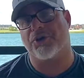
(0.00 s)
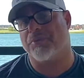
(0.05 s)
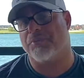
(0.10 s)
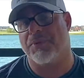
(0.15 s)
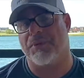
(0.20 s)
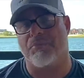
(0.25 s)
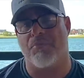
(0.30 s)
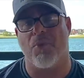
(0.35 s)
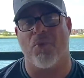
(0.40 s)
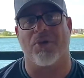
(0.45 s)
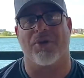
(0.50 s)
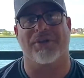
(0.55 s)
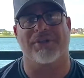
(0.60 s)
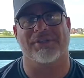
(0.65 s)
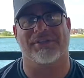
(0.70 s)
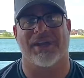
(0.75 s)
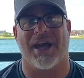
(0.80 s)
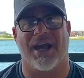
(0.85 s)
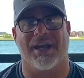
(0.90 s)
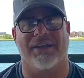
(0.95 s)
be more
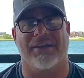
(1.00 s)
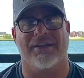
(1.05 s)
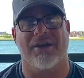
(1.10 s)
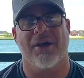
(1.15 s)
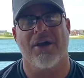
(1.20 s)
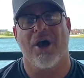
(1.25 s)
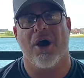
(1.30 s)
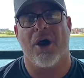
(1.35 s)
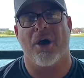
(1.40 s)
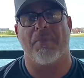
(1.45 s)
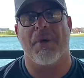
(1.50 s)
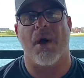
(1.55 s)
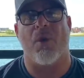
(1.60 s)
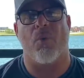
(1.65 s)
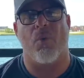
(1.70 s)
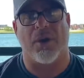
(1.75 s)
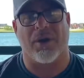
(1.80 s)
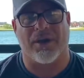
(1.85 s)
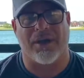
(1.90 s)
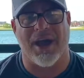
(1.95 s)
excited about
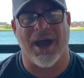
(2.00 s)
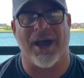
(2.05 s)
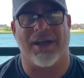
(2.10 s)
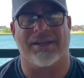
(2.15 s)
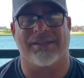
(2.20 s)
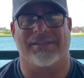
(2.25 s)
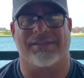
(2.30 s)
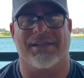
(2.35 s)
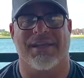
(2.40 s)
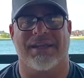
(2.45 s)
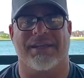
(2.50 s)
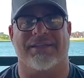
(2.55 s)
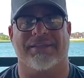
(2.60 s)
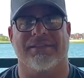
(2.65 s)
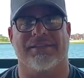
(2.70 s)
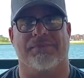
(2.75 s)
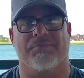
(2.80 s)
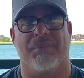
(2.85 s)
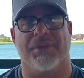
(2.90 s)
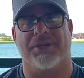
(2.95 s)
where God has taken
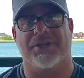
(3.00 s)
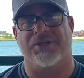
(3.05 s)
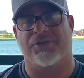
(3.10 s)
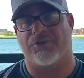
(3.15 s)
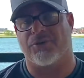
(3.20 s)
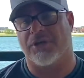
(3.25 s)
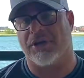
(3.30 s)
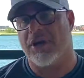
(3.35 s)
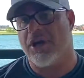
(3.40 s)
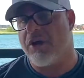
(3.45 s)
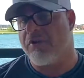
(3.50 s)
this ministry.